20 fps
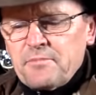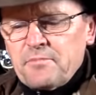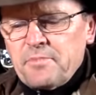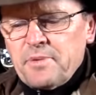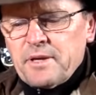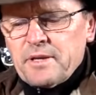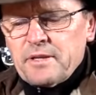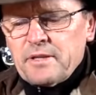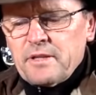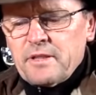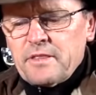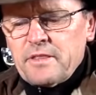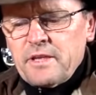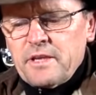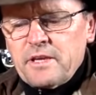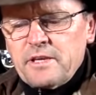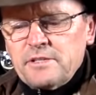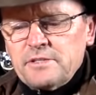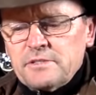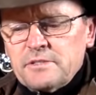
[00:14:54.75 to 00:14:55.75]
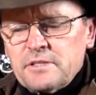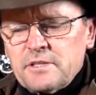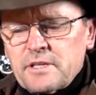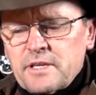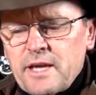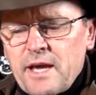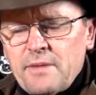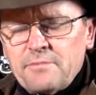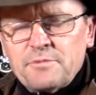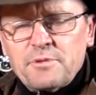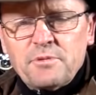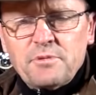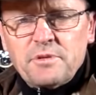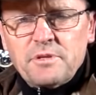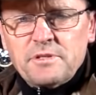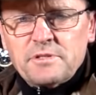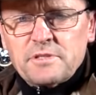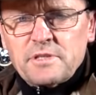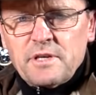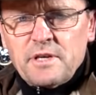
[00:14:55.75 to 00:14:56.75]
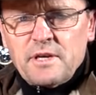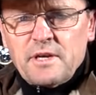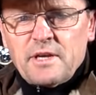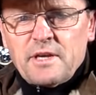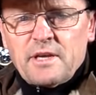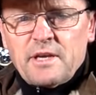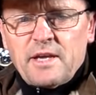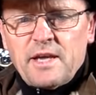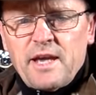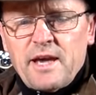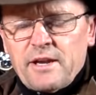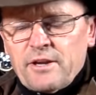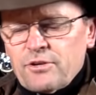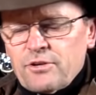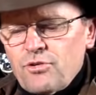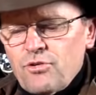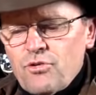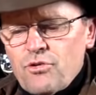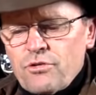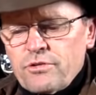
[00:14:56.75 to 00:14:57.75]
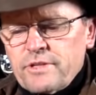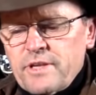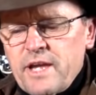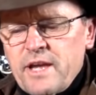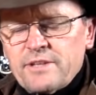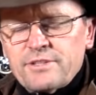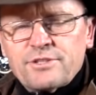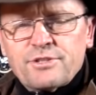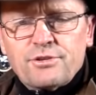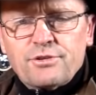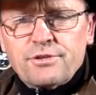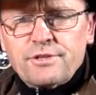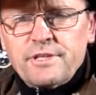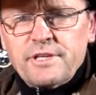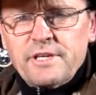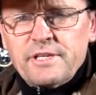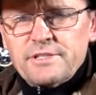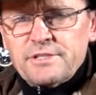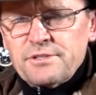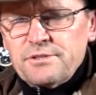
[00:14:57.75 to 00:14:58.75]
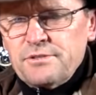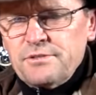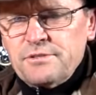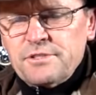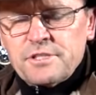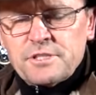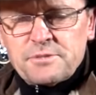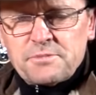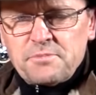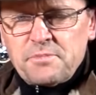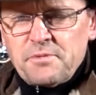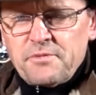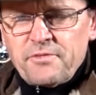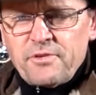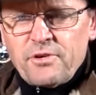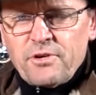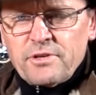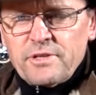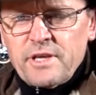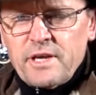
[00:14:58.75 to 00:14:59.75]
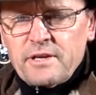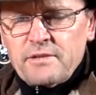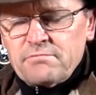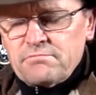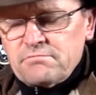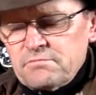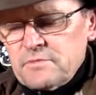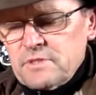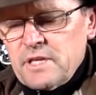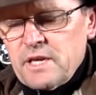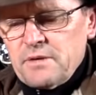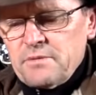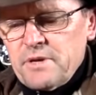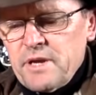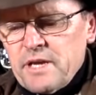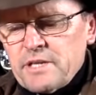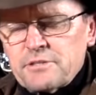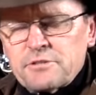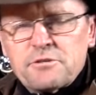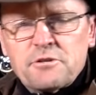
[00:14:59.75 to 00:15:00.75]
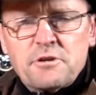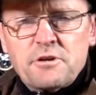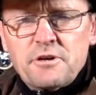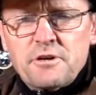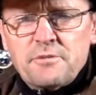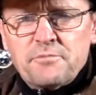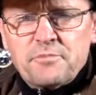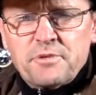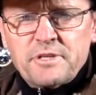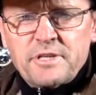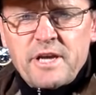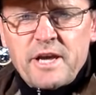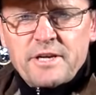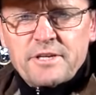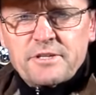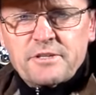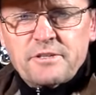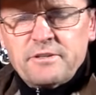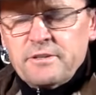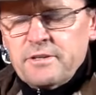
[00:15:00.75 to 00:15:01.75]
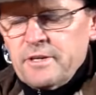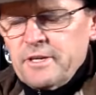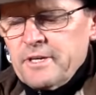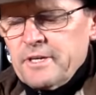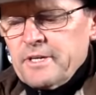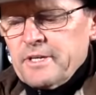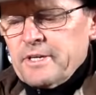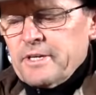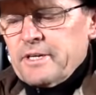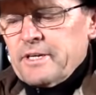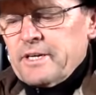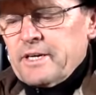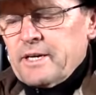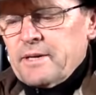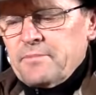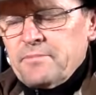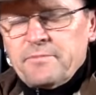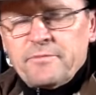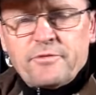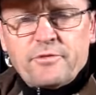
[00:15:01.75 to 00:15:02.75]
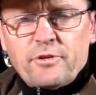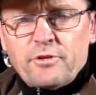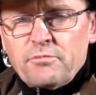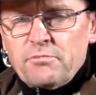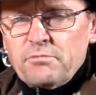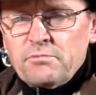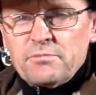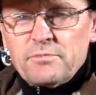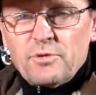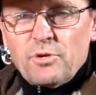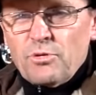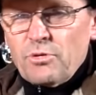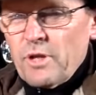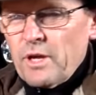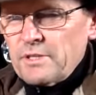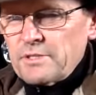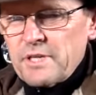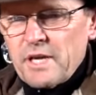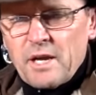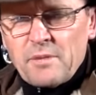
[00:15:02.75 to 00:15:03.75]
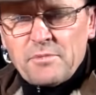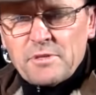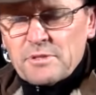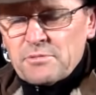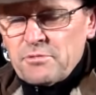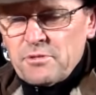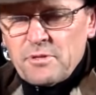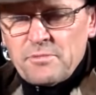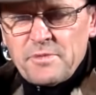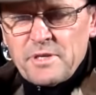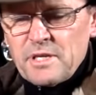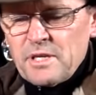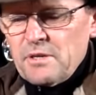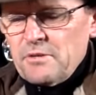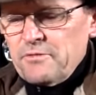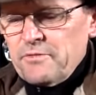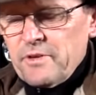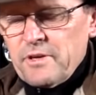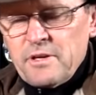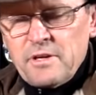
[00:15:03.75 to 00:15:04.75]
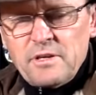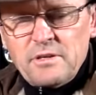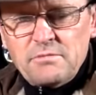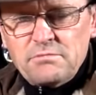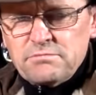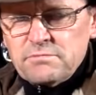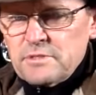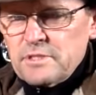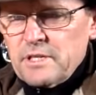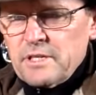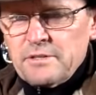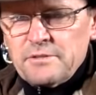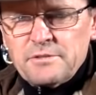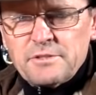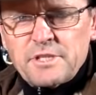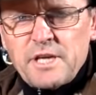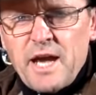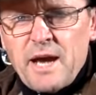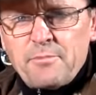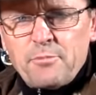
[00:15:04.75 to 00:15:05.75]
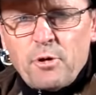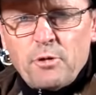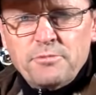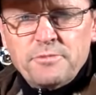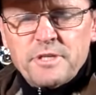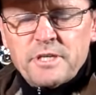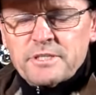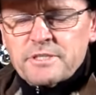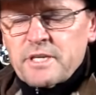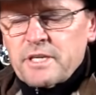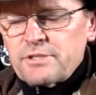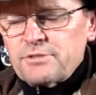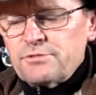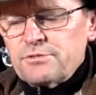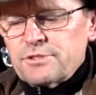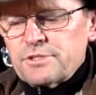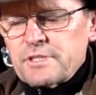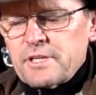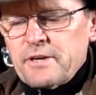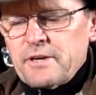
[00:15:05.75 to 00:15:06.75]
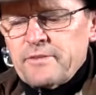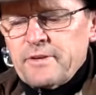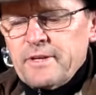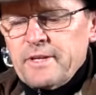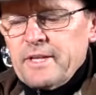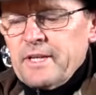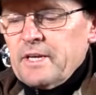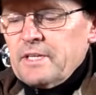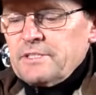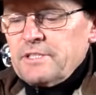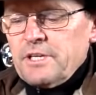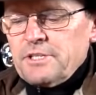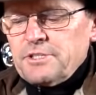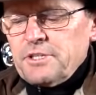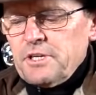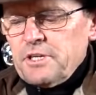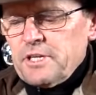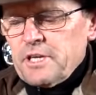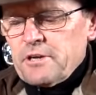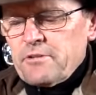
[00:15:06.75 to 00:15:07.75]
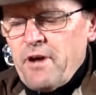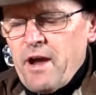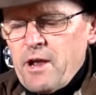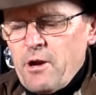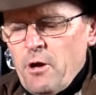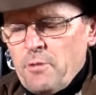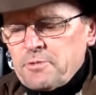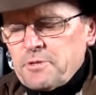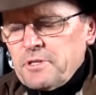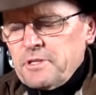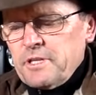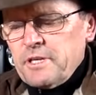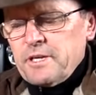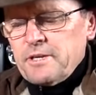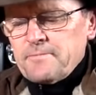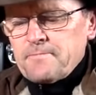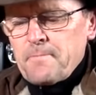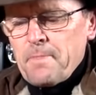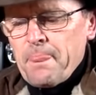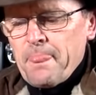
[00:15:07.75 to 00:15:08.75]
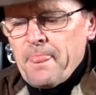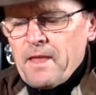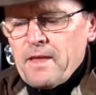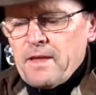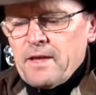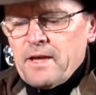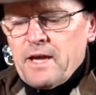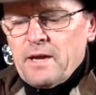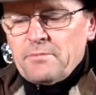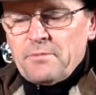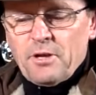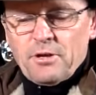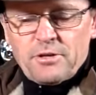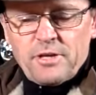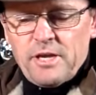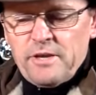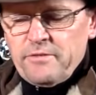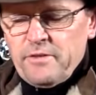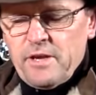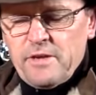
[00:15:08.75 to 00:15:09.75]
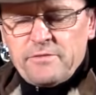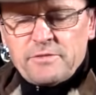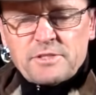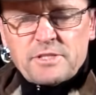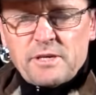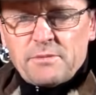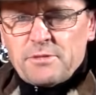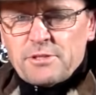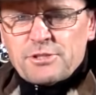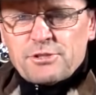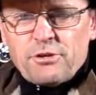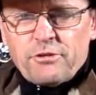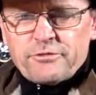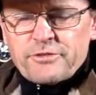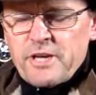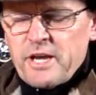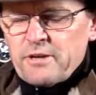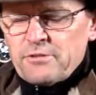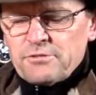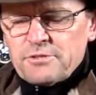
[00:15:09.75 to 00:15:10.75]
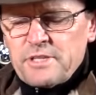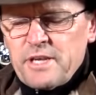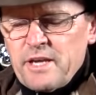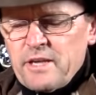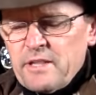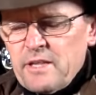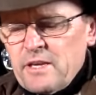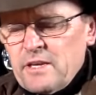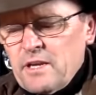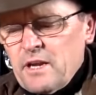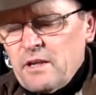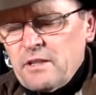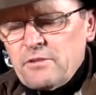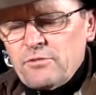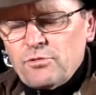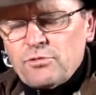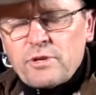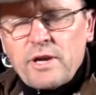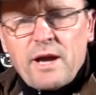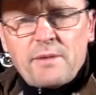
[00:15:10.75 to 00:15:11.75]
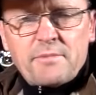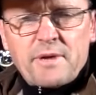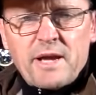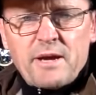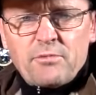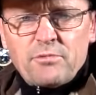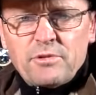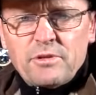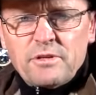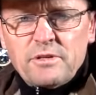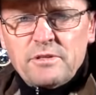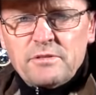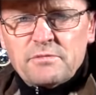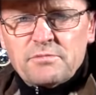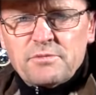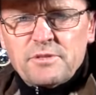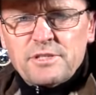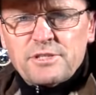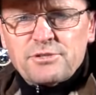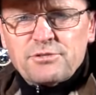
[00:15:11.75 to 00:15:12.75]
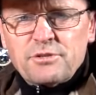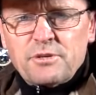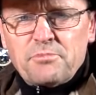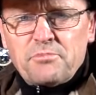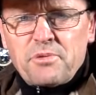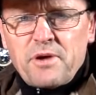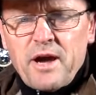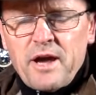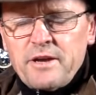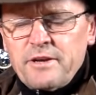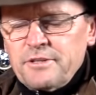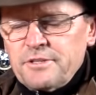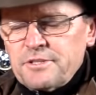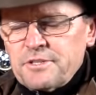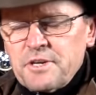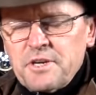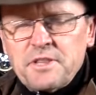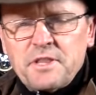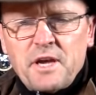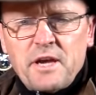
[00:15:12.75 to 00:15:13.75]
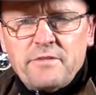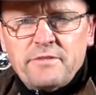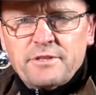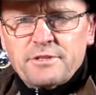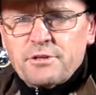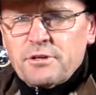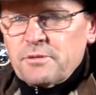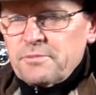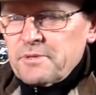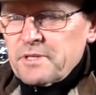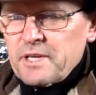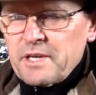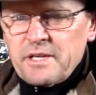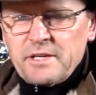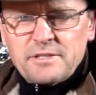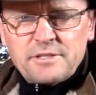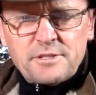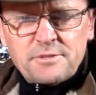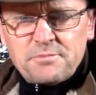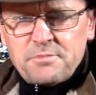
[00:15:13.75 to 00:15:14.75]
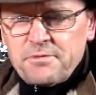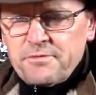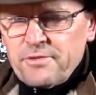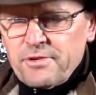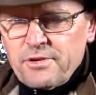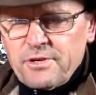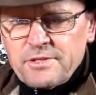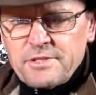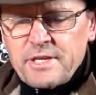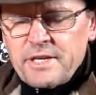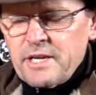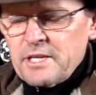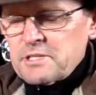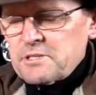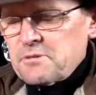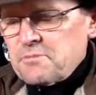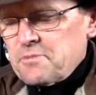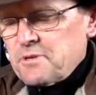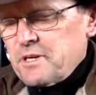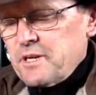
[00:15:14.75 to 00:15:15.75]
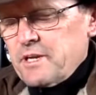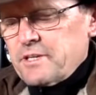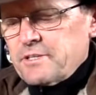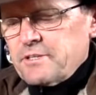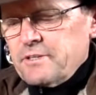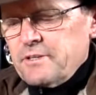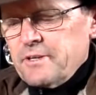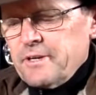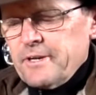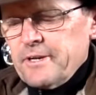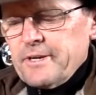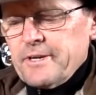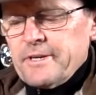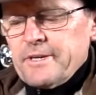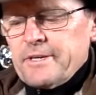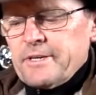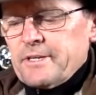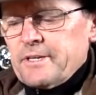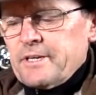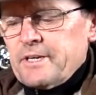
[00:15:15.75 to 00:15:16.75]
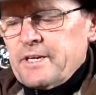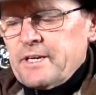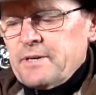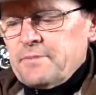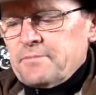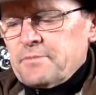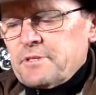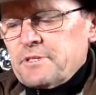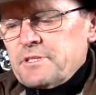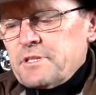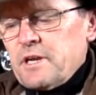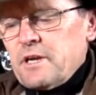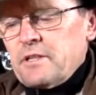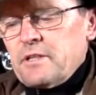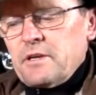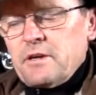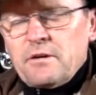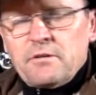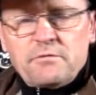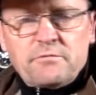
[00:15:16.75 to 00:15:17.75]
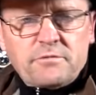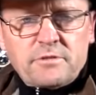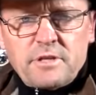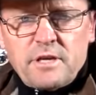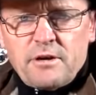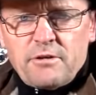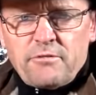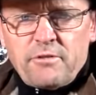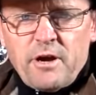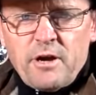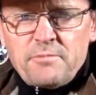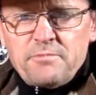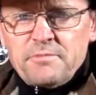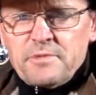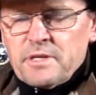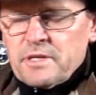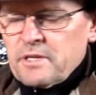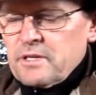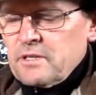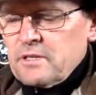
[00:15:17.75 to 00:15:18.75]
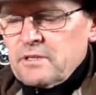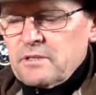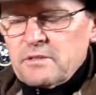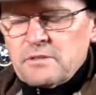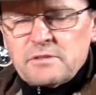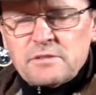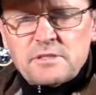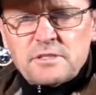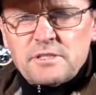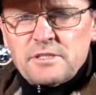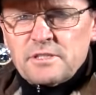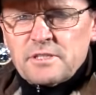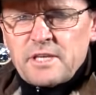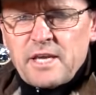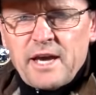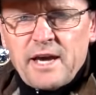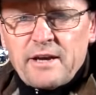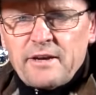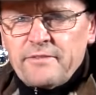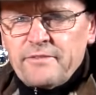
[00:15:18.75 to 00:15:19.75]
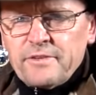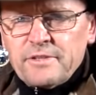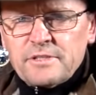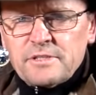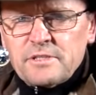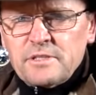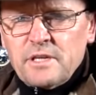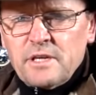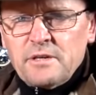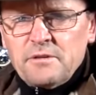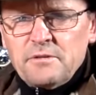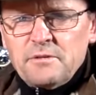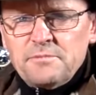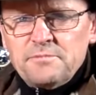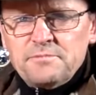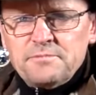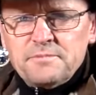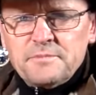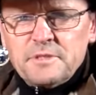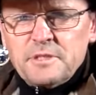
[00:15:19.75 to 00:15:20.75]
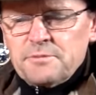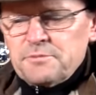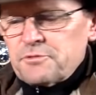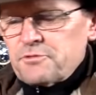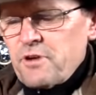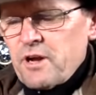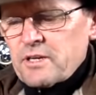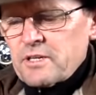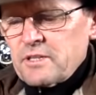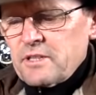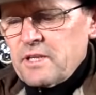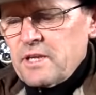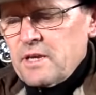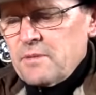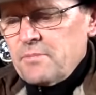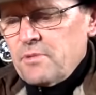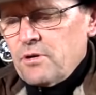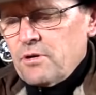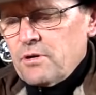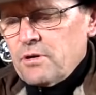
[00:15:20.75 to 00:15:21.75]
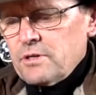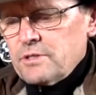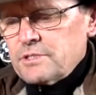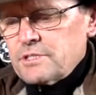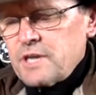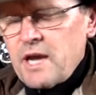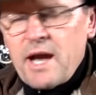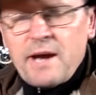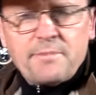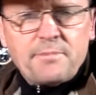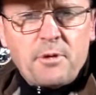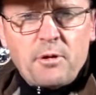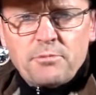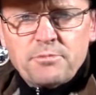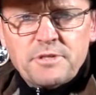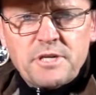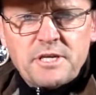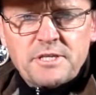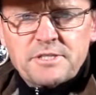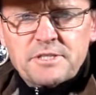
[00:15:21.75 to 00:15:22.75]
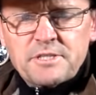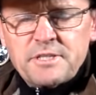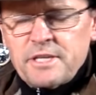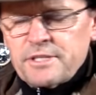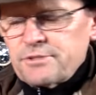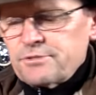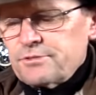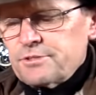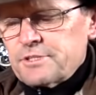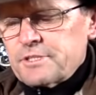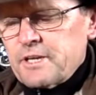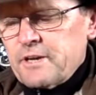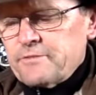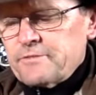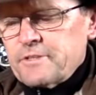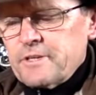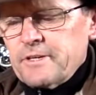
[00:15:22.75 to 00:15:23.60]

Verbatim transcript: But the thing is that it comes with this outer core on the outside there to just provide that you know extra protection um, from all those elements, whether it be UV, you know, sharp objects, that sort of stuff. So certainly a great option there. Um, like even some of the soft shackles now, there you know they're all coming out with the, this sort of braided sheath over top. Again, it just provides that extra protection. Um, you know the old the old rope it can can cut if it's you know obstructed there by sharp objects and that sort of stuff.